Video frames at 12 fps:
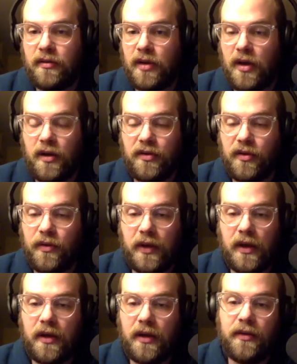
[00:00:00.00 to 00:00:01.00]
not doing
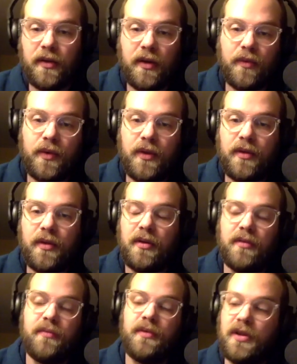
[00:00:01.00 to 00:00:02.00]
anything with,
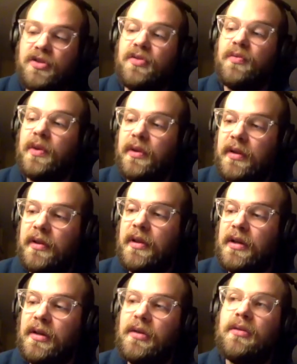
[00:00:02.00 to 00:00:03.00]
and I should really like